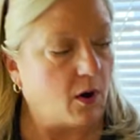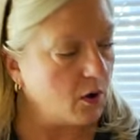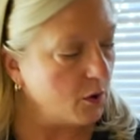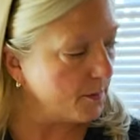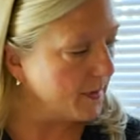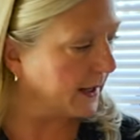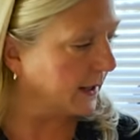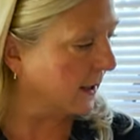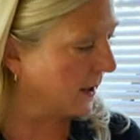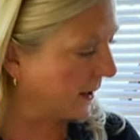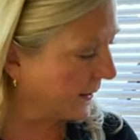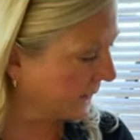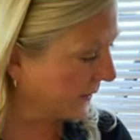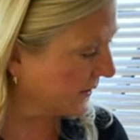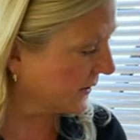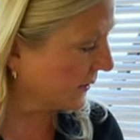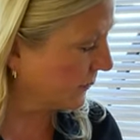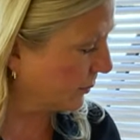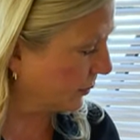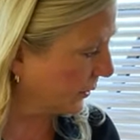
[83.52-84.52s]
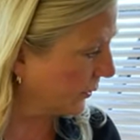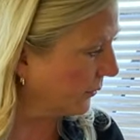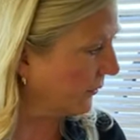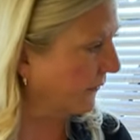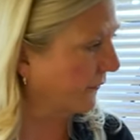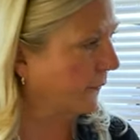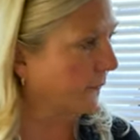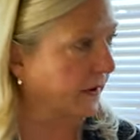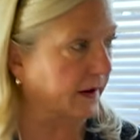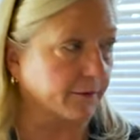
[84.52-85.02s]
Oh my God, this is
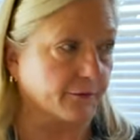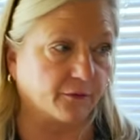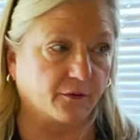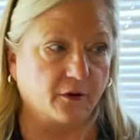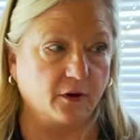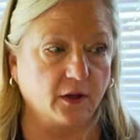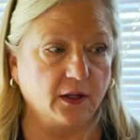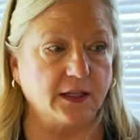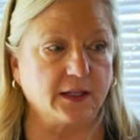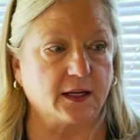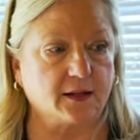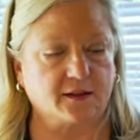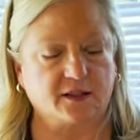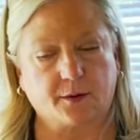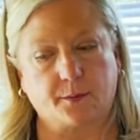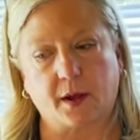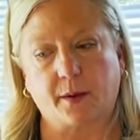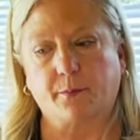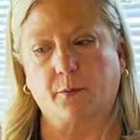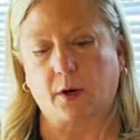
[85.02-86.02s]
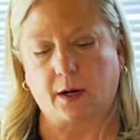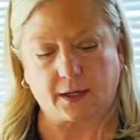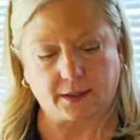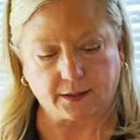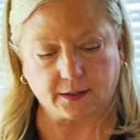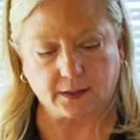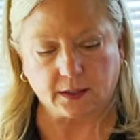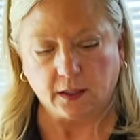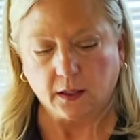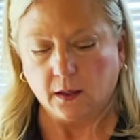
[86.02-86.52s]
beautiful. They've really done some
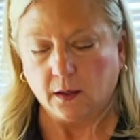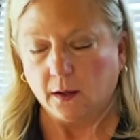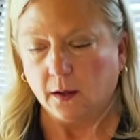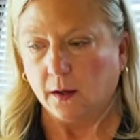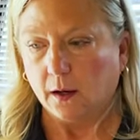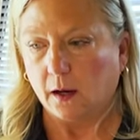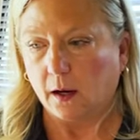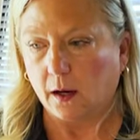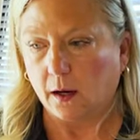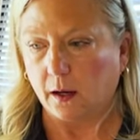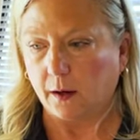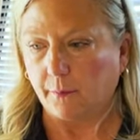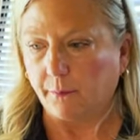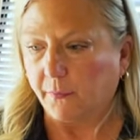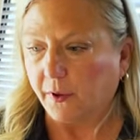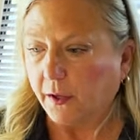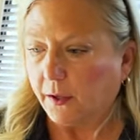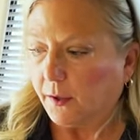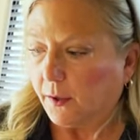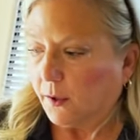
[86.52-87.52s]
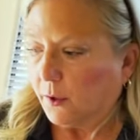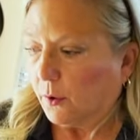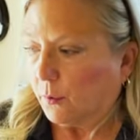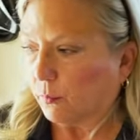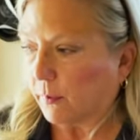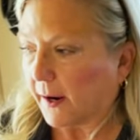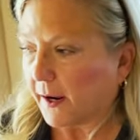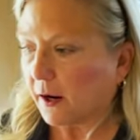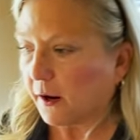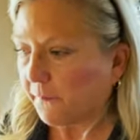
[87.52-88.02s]
upgrades. Um,
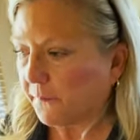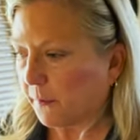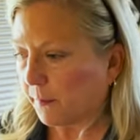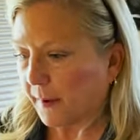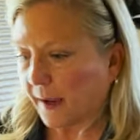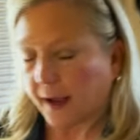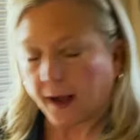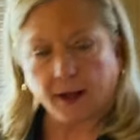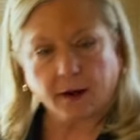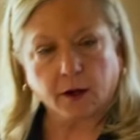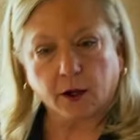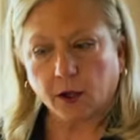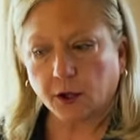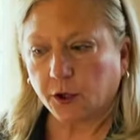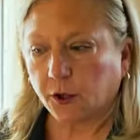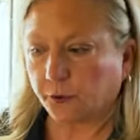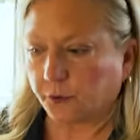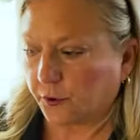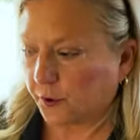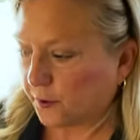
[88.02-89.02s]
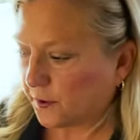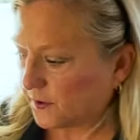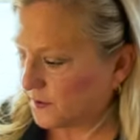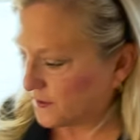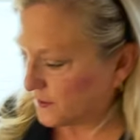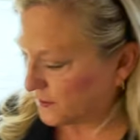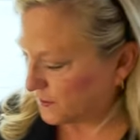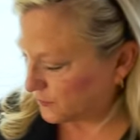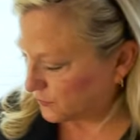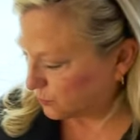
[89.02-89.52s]
right off the bat, you'll notice
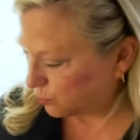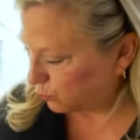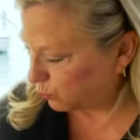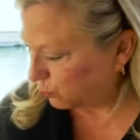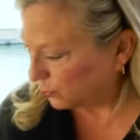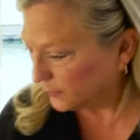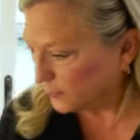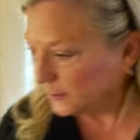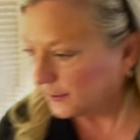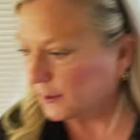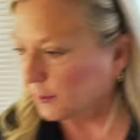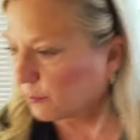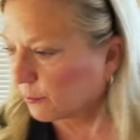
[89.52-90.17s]
this really